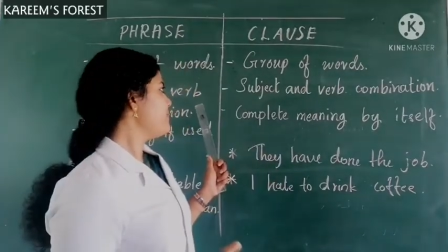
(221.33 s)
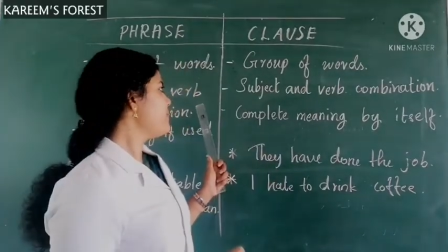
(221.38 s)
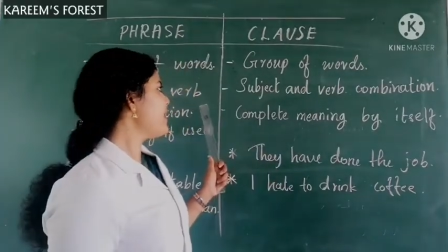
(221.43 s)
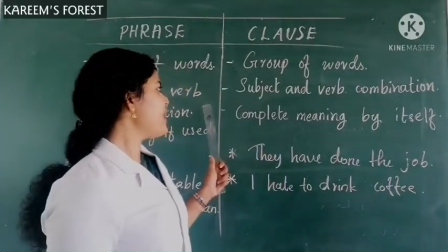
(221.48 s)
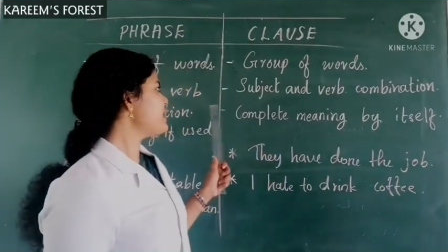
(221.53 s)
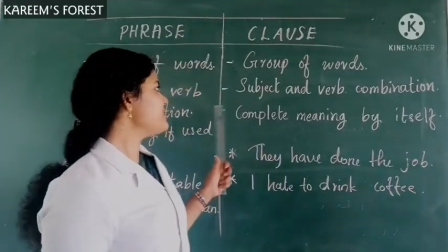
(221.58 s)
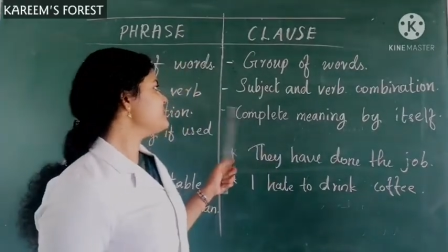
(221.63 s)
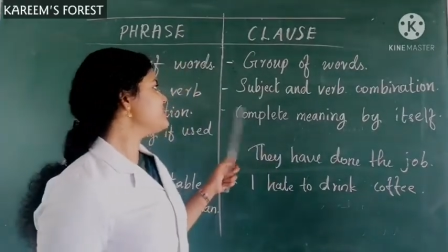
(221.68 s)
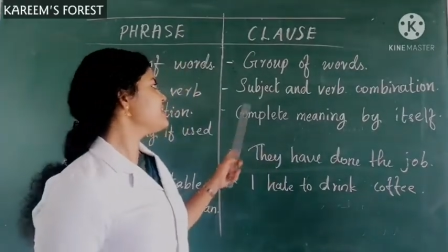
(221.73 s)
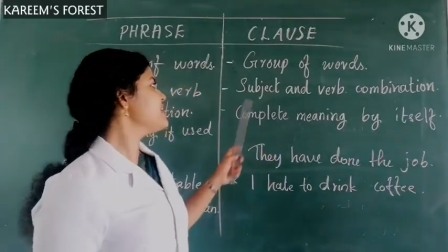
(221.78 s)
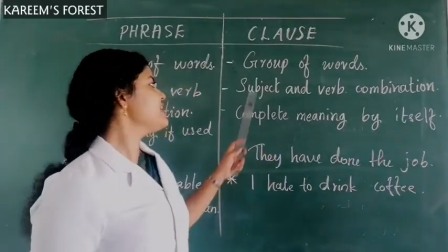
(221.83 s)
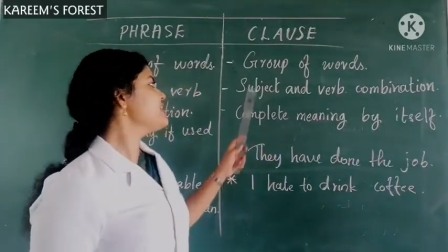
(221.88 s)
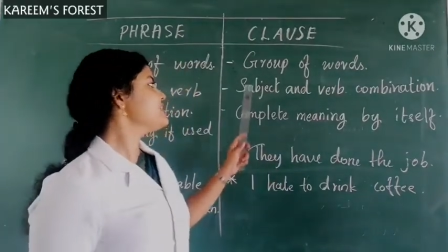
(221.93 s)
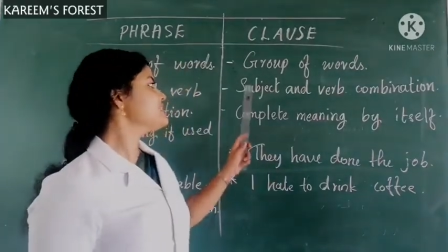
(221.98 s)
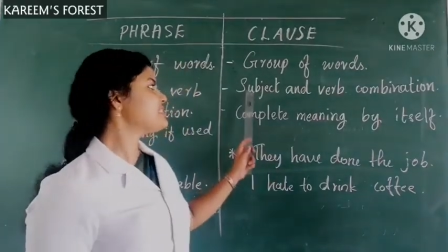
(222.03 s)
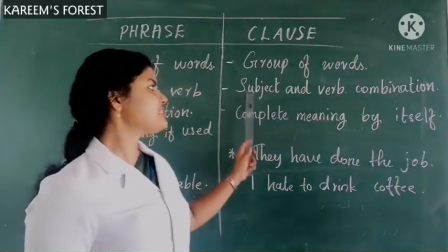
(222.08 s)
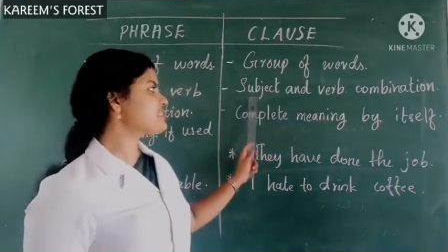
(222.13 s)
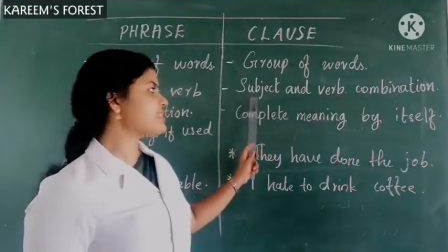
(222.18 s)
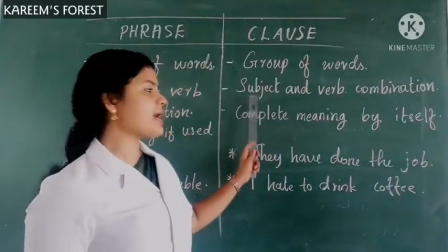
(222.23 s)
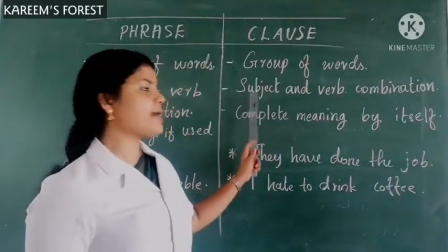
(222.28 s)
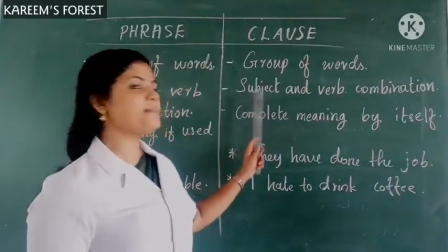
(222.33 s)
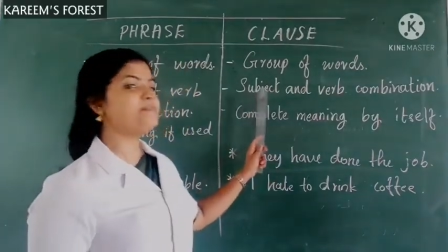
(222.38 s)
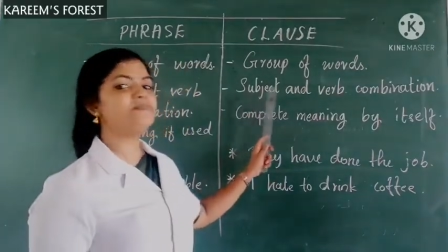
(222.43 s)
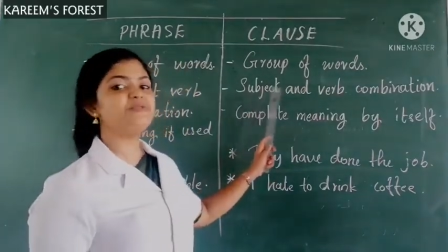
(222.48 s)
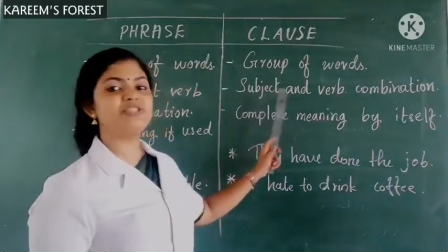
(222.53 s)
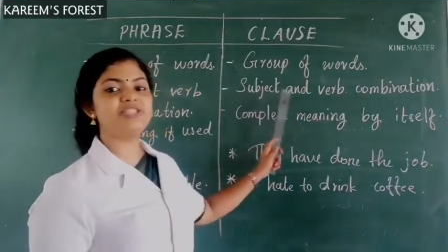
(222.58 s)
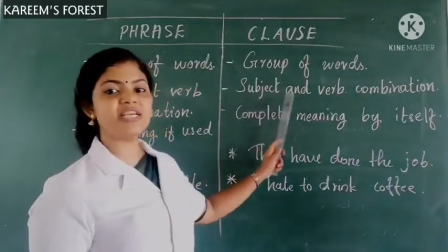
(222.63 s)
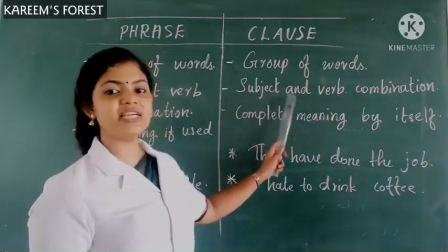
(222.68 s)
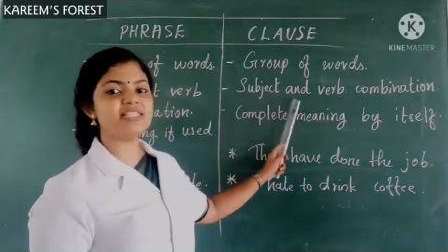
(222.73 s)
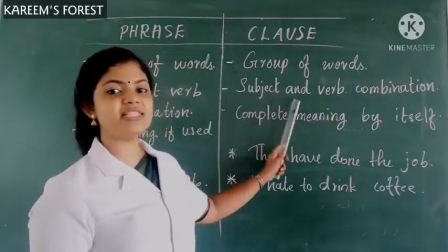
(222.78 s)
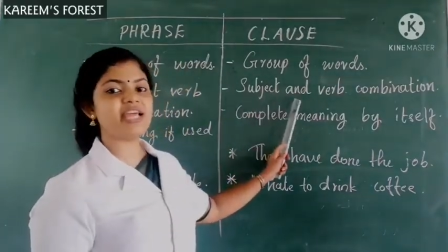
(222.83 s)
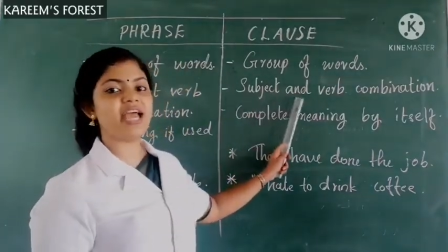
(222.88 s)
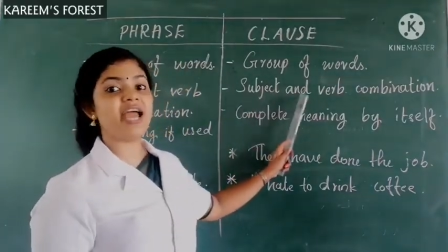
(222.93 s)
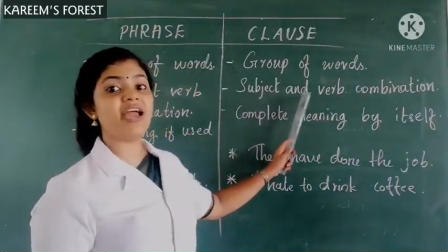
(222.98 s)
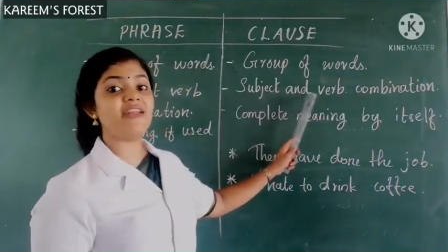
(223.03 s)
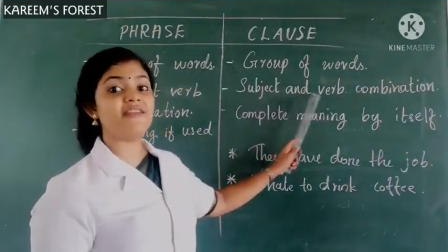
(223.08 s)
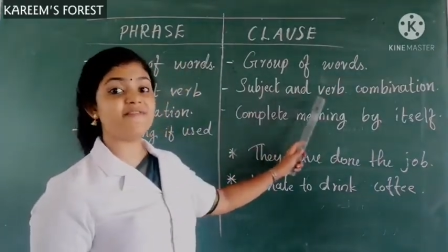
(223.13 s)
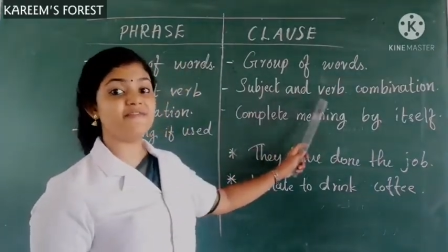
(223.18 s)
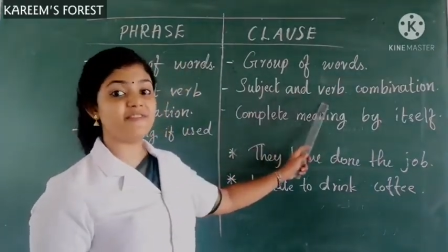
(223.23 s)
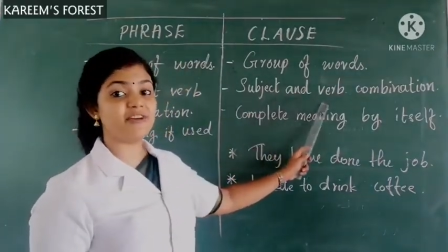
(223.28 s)
But subject
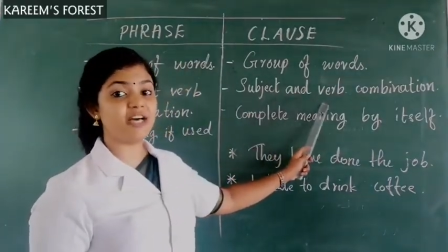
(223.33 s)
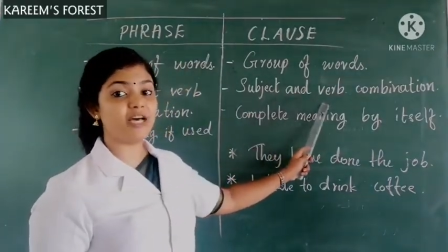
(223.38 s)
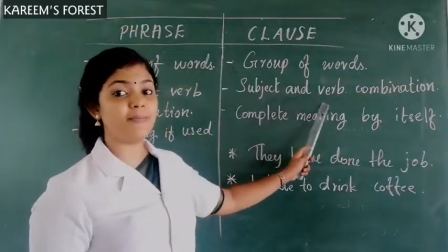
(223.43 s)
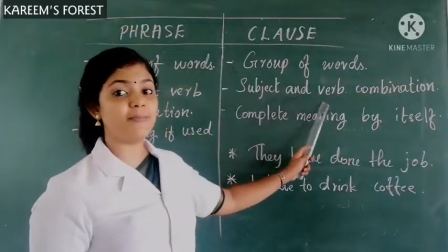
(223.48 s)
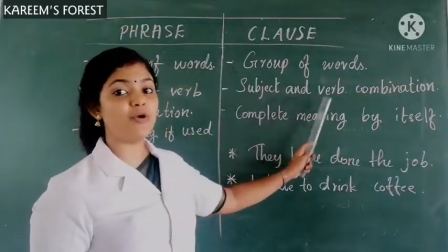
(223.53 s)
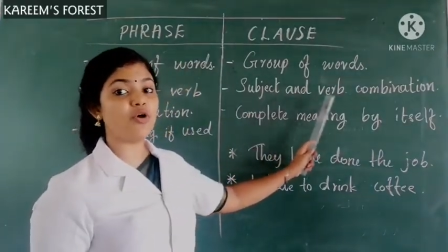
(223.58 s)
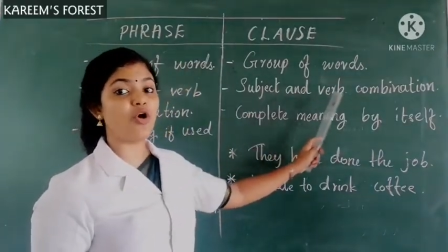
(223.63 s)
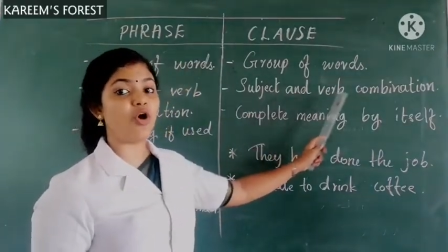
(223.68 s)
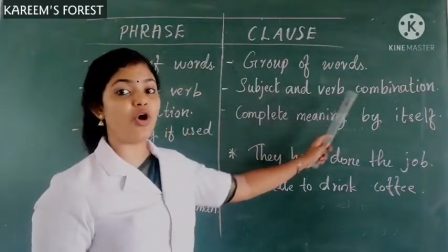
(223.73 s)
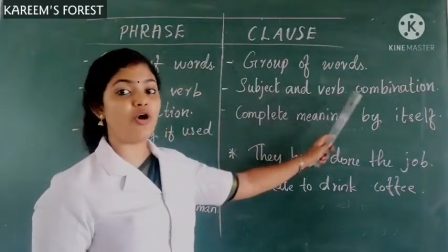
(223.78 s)
and verb